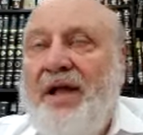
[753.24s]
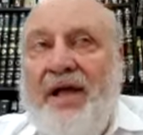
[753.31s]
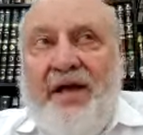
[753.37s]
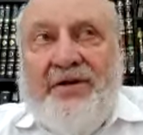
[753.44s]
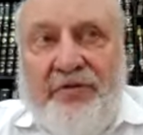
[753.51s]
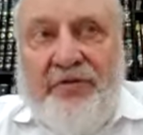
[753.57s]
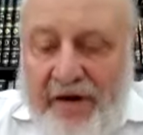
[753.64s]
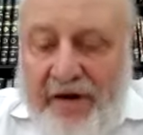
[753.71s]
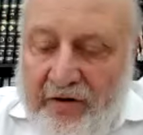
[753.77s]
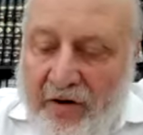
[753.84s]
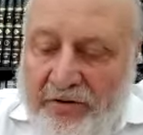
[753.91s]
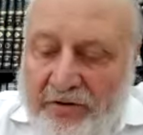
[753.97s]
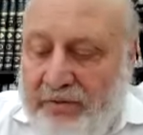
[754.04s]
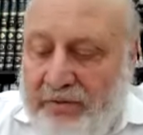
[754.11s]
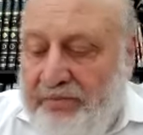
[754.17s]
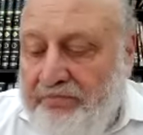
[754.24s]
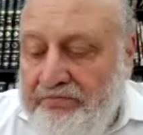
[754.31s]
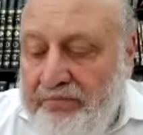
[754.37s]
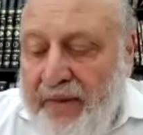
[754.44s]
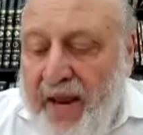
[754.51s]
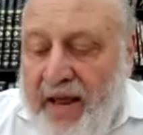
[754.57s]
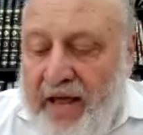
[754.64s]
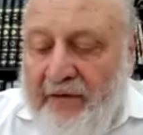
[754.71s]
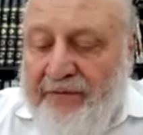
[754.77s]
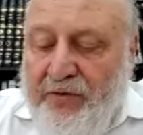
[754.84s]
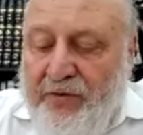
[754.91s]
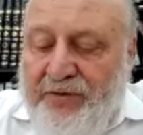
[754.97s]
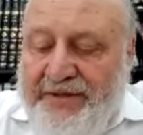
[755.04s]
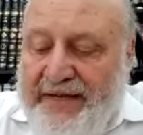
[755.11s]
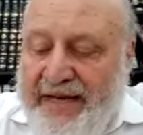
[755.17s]
So over here also, if
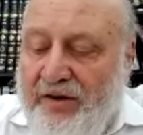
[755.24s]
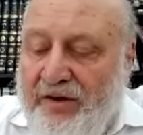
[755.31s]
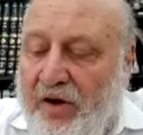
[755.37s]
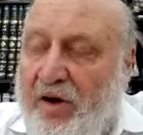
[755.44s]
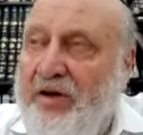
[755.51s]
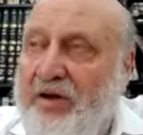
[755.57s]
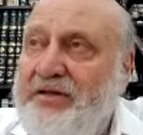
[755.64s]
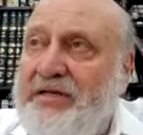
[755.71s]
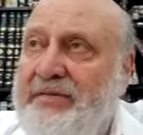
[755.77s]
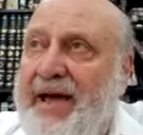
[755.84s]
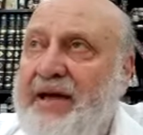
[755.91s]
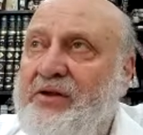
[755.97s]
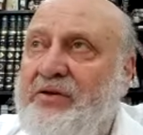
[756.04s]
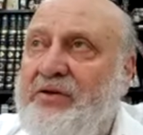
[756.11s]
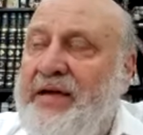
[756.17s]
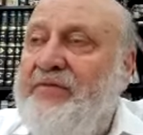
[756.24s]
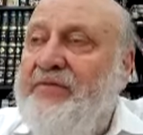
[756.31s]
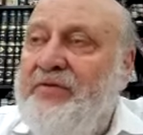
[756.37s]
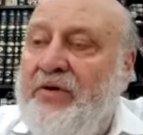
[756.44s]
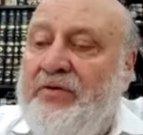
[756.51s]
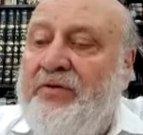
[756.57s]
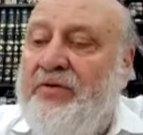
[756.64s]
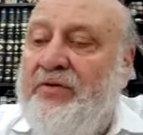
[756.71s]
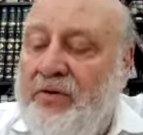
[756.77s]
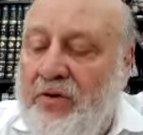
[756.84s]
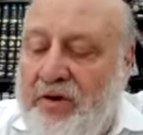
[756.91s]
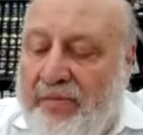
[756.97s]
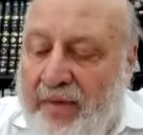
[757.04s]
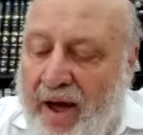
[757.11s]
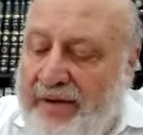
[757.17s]
you said nechasim elu, even though they're no
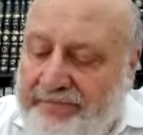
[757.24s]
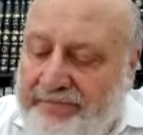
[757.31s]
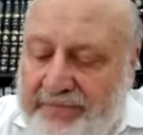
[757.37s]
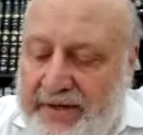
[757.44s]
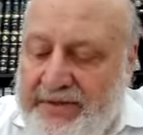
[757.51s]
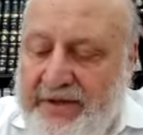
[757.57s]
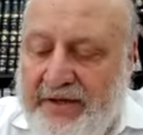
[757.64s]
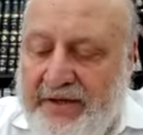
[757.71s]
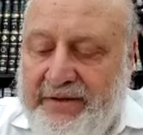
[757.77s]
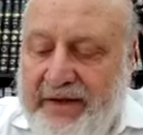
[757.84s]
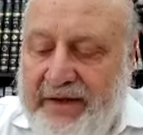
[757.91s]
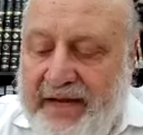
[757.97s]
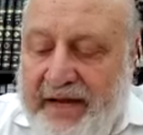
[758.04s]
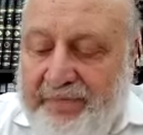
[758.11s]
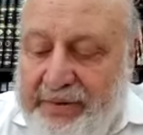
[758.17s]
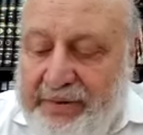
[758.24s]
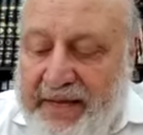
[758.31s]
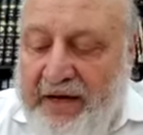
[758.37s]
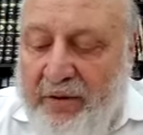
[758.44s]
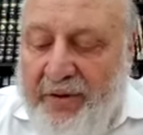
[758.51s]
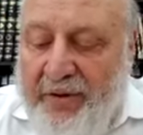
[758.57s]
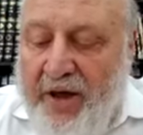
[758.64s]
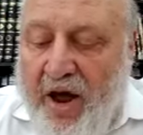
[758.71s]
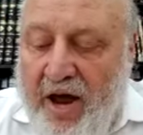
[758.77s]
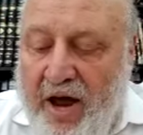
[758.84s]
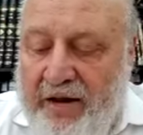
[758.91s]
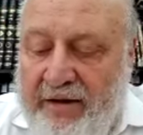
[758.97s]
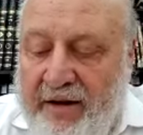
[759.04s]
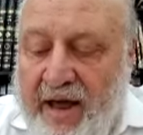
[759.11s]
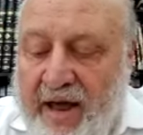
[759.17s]
longer mine, it's us. Keep pleading. You know what they're
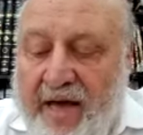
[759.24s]
arguing?